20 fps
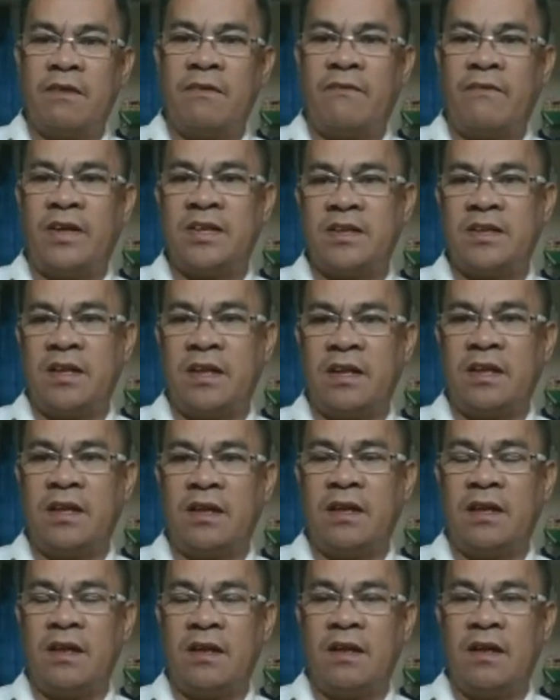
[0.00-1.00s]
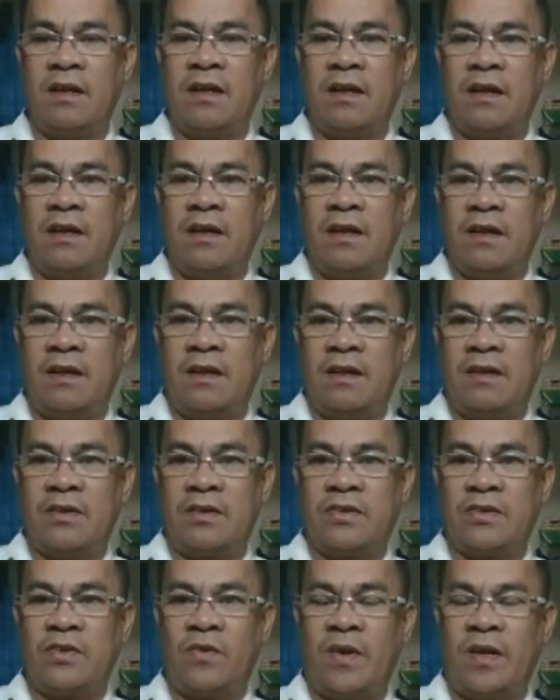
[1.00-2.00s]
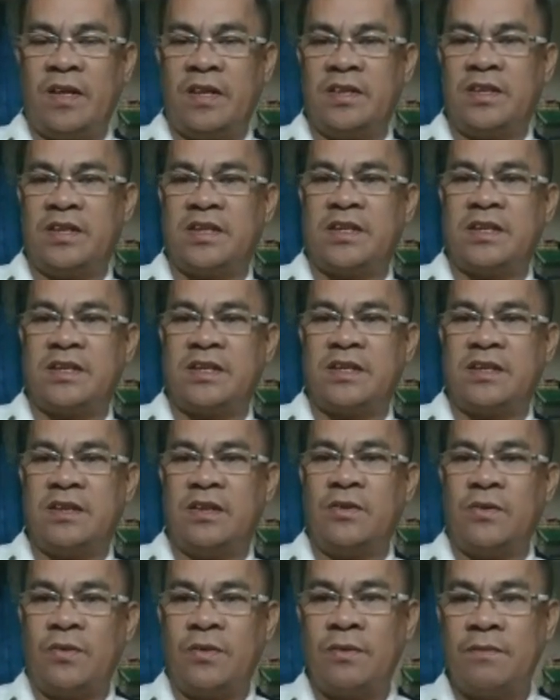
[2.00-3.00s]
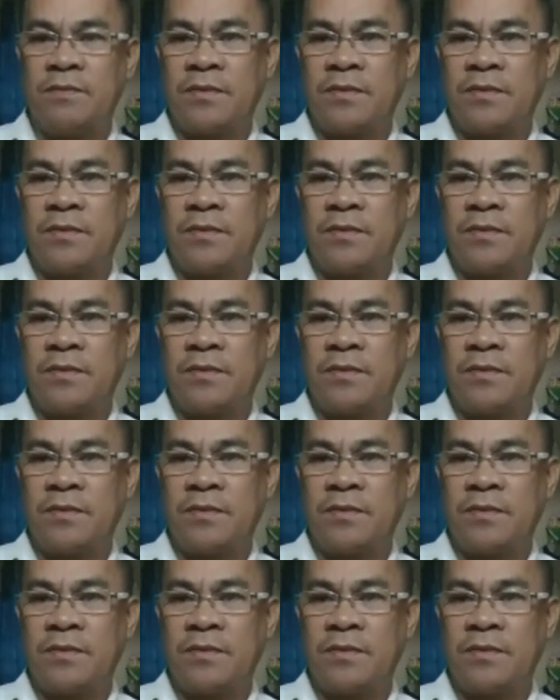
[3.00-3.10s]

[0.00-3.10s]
facing towards you.